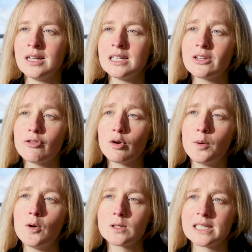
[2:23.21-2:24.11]
So if you
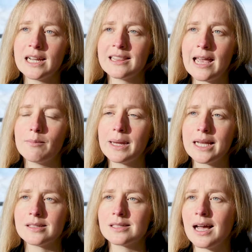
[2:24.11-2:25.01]
report it, it then
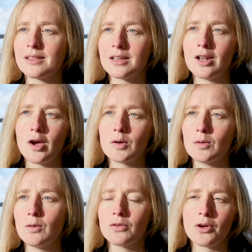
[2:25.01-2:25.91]
means that the
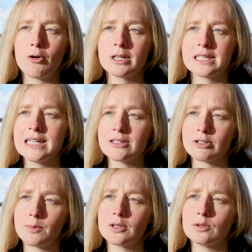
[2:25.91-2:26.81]
local authorities, the
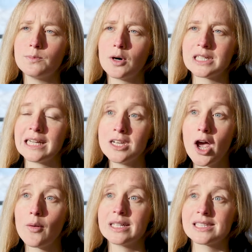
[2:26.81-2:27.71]
responsible body,
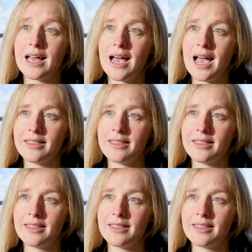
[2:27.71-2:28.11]
know it's there,